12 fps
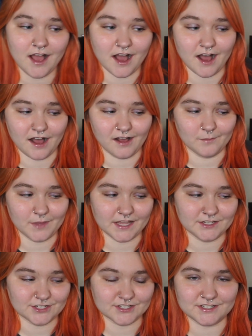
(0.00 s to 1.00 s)
Um,
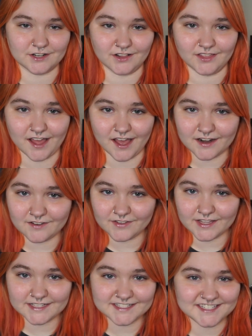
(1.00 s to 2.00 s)
and just a lot of
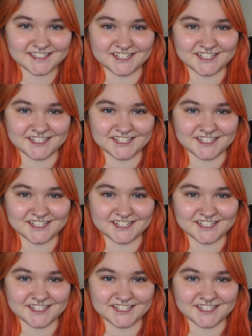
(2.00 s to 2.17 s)
it,